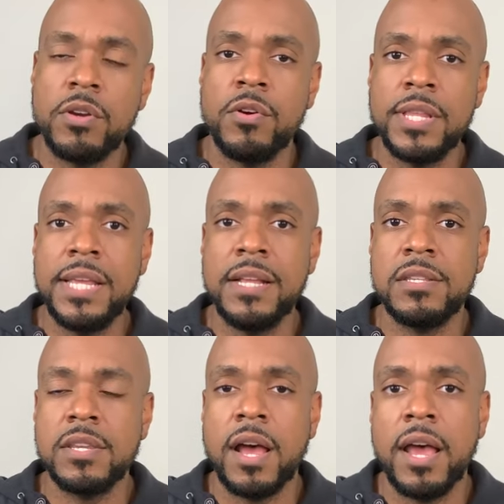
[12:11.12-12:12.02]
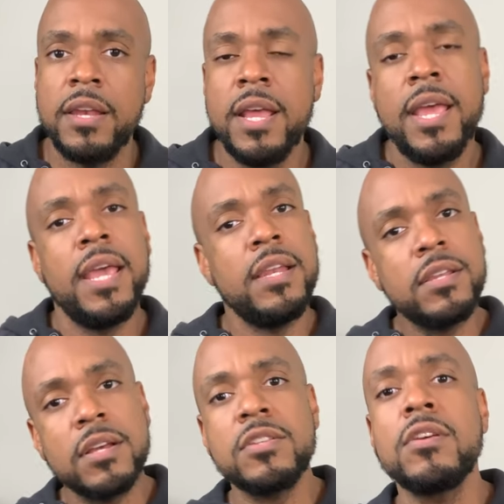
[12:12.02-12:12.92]
on the inside, and it
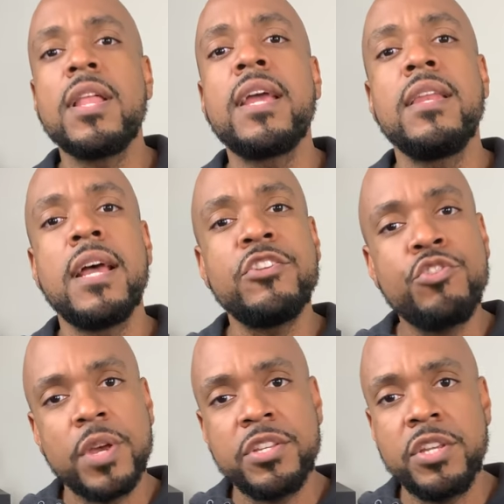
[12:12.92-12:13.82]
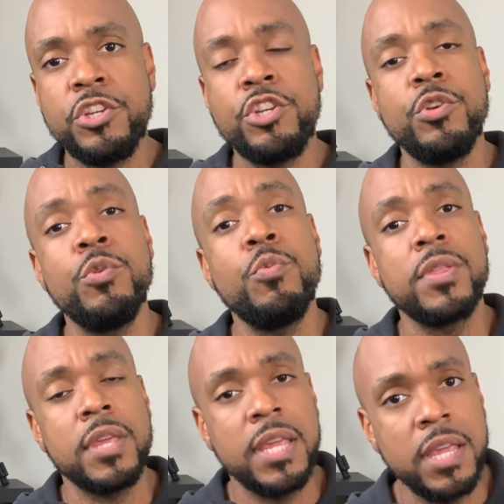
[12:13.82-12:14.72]
does look like a nice dressy shoe
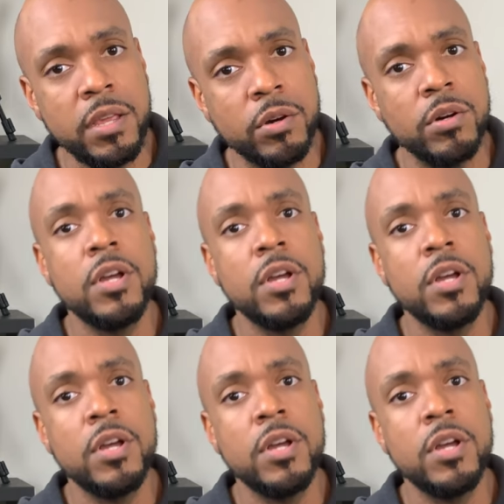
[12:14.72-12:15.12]
with a heel.